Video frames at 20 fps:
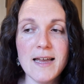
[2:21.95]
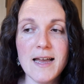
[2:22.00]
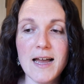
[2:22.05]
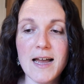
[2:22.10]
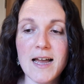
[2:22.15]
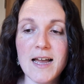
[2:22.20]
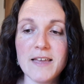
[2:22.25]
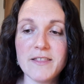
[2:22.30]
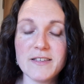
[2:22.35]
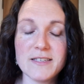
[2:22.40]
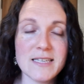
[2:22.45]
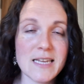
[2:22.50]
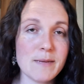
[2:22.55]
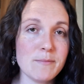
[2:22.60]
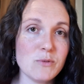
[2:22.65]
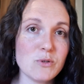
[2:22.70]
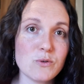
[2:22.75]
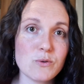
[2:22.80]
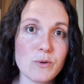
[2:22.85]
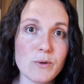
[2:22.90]
The same
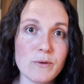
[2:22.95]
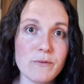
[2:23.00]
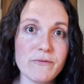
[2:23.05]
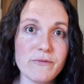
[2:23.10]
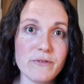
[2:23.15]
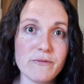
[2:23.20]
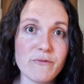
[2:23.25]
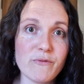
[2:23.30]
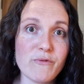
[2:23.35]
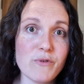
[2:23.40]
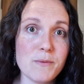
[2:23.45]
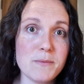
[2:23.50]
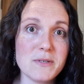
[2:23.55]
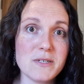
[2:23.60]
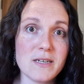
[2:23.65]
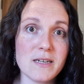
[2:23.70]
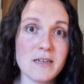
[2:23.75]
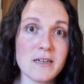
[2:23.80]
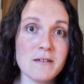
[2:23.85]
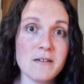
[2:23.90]
is true for
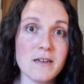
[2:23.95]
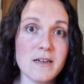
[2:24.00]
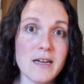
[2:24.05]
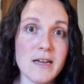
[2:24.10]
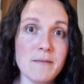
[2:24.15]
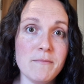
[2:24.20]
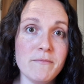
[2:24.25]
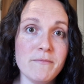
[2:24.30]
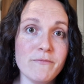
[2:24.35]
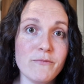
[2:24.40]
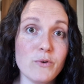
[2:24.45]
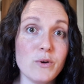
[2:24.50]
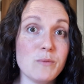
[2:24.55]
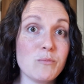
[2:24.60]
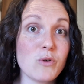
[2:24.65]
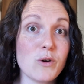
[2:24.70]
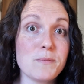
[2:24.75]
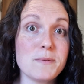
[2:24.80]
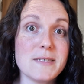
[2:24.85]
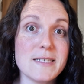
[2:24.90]
refurbishing void
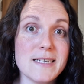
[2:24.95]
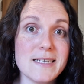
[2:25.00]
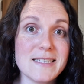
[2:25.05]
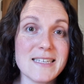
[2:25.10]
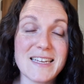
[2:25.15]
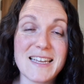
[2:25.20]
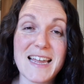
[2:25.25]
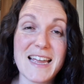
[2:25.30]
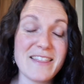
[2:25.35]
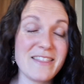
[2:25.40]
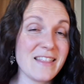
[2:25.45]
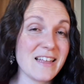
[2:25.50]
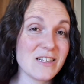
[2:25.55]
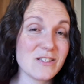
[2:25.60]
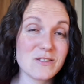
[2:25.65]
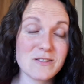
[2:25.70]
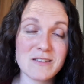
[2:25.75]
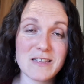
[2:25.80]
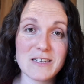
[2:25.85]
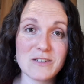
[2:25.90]
properties. Again,
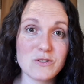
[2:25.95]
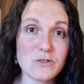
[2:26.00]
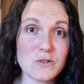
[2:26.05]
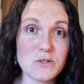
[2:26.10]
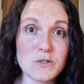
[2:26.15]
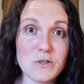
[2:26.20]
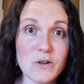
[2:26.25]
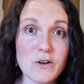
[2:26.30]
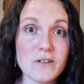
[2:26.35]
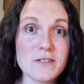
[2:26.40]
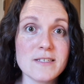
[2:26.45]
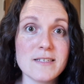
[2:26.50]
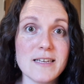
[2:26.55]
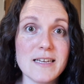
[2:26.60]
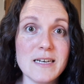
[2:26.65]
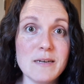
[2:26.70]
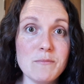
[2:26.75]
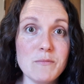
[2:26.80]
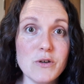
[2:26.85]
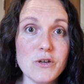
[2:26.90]
that's just not
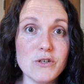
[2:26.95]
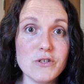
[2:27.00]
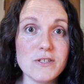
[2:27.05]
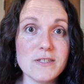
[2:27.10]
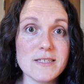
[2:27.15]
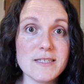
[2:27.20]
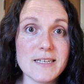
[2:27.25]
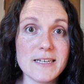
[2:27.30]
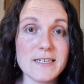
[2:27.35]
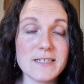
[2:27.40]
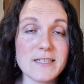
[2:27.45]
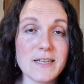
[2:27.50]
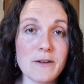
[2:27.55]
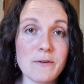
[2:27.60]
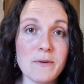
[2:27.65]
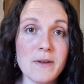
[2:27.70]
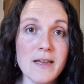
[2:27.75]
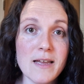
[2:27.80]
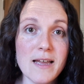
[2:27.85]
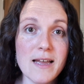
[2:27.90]
an emergency, so
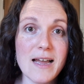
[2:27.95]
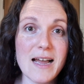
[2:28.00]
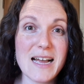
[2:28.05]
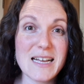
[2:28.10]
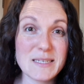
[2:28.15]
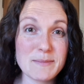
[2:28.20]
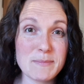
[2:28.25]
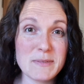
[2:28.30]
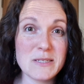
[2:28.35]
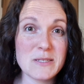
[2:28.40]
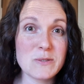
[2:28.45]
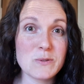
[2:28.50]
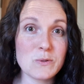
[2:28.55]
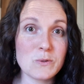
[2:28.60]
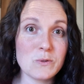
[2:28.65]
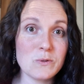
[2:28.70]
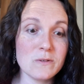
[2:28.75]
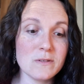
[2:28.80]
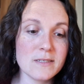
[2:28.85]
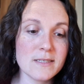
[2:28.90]
has been
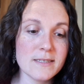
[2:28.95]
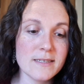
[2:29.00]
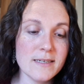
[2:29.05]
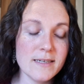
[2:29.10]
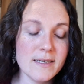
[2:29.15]
stalled.